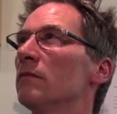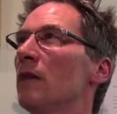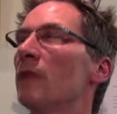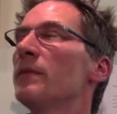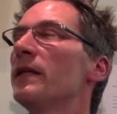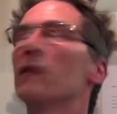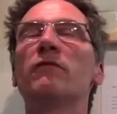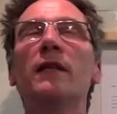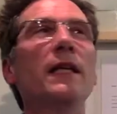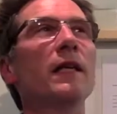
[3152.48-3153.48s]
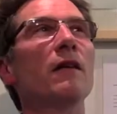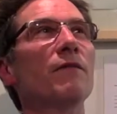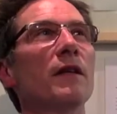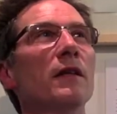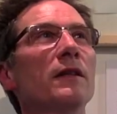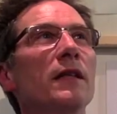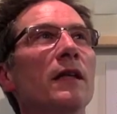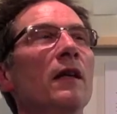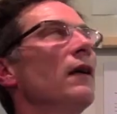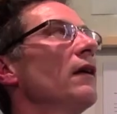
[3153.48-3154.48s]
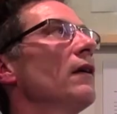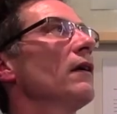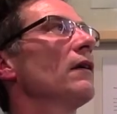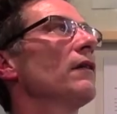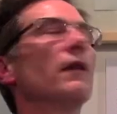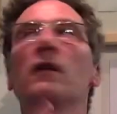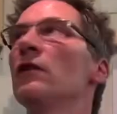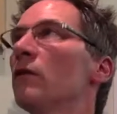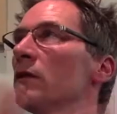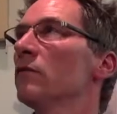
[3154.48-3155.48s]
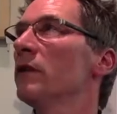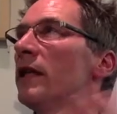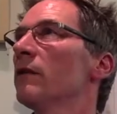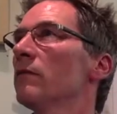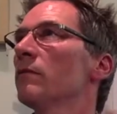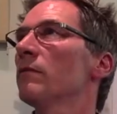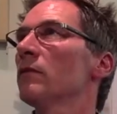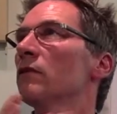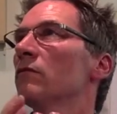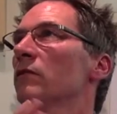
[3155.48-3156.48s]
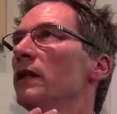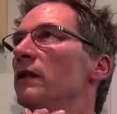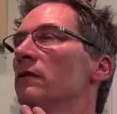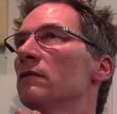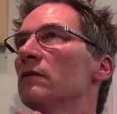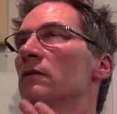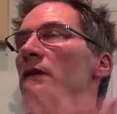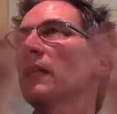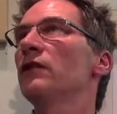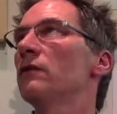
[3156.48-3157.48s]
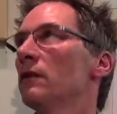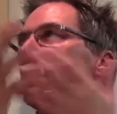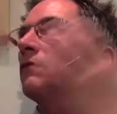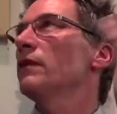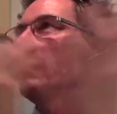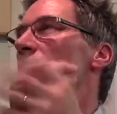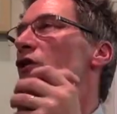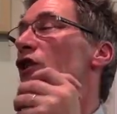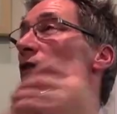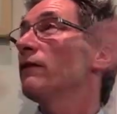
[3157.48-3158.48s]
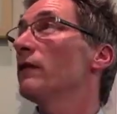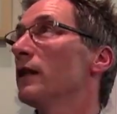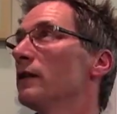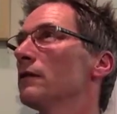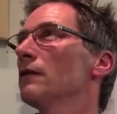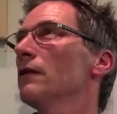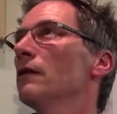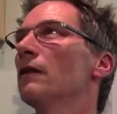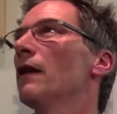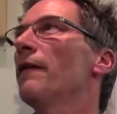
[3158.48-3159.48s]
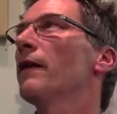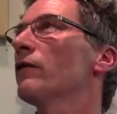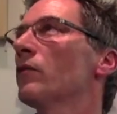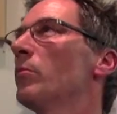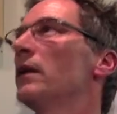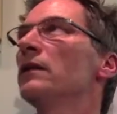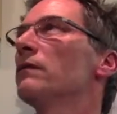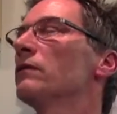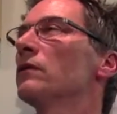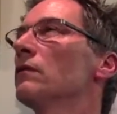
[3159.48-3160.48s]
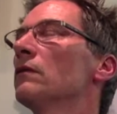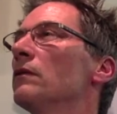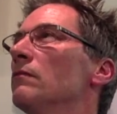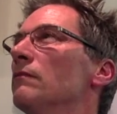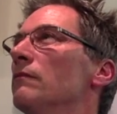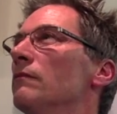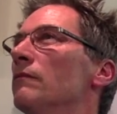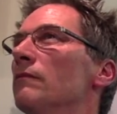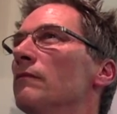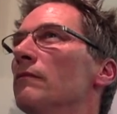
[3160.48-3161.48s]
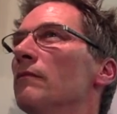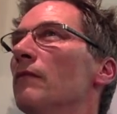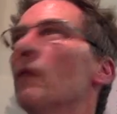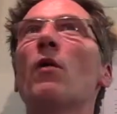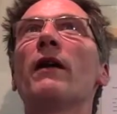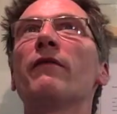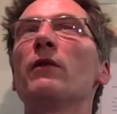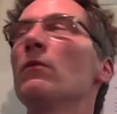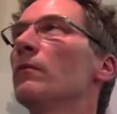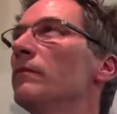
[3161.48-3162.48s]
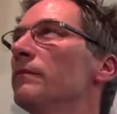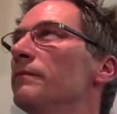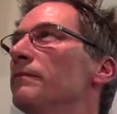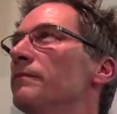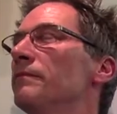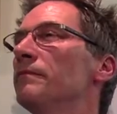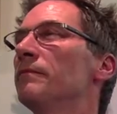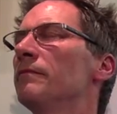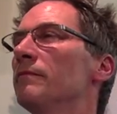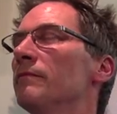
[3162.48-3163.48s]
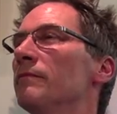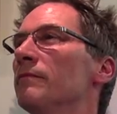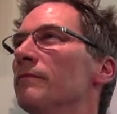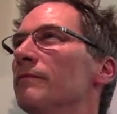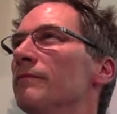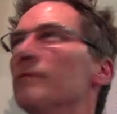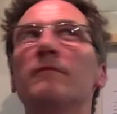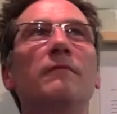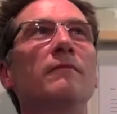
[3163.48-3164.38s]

I mean, I really love the idea that you can reschedule, you know, reshuffle these, and they're a completely different story. Mm-hmm. They're whatever you want. Mm-hmm.